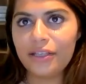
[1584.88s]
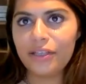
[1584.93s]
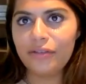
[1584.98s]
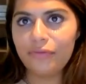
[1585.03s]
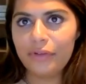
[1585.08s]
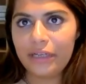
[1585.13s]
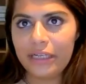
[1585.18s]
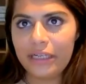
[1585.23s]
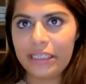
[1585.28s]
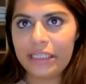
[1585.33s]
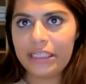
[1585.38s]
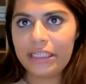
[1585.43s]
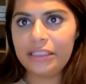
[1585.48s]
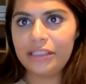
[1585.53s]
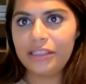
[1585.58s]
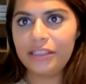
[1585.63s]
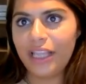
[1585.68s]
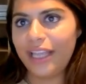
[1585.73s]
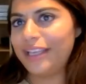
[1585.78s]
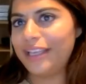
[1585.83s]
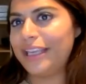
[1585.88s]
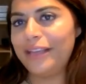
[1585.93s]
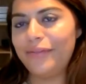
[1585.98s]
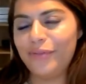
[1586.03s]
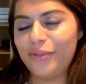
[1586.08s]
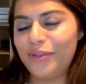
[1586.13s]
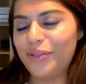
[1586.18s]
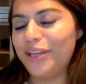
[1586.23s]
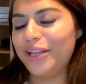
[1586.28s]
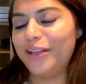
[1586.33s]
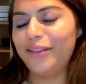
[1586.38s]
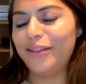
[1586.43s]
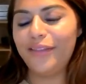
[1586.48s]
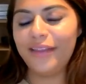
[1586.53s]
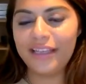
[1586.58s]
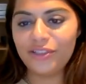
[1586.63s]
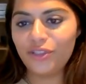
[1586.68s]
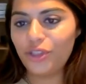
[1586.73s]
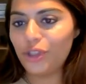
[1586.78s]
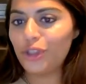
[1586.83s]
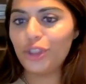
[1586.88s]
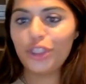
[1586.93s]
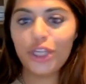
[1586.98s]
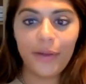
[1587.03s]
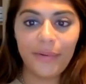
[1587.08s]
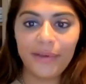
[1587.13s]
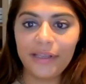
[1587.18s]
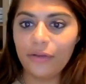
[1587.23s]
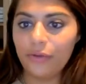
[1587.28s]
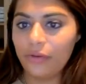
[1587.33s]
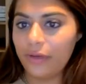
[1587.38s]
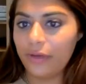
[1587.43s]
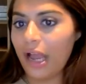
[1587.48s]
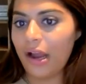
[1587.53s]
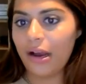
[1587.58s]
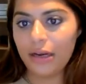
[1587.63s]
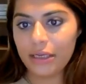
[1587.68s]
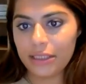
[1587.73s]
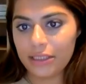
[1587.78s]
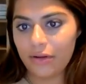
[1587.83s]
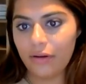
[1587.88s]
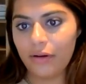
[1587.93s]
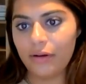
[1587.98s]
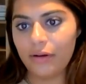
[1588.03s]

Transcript: you really, like, even the Yoda thing, it's just showing your character. And